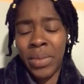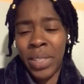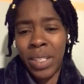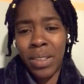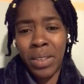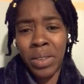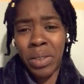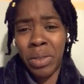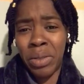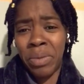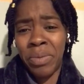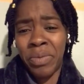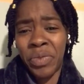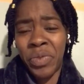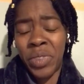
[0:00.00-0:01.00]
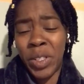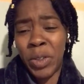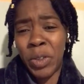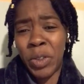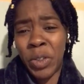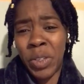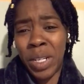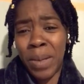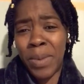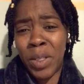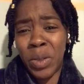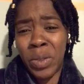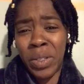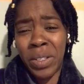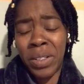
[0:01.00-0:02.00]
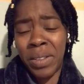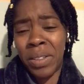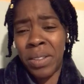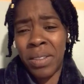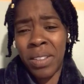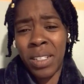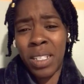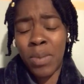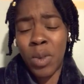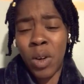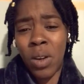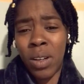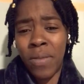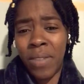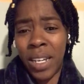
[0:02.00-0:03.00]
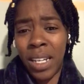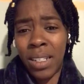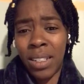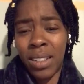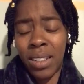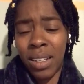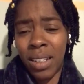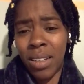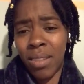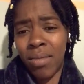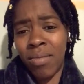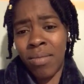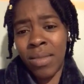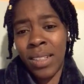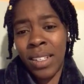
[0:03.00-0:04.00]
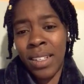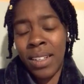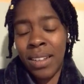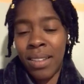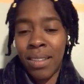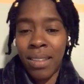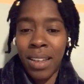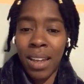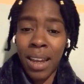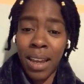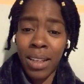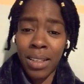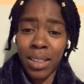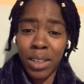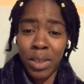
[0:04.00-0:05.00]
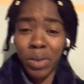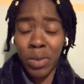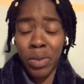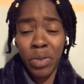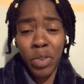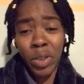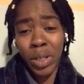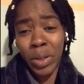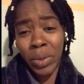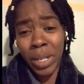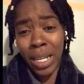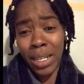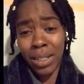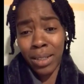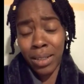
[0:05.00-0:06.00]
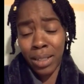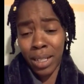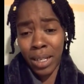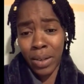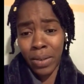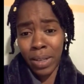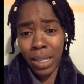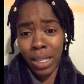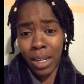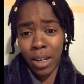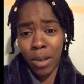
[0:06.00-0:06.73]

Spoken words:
you know, field trips or small events, and then they ask you for donations here and there.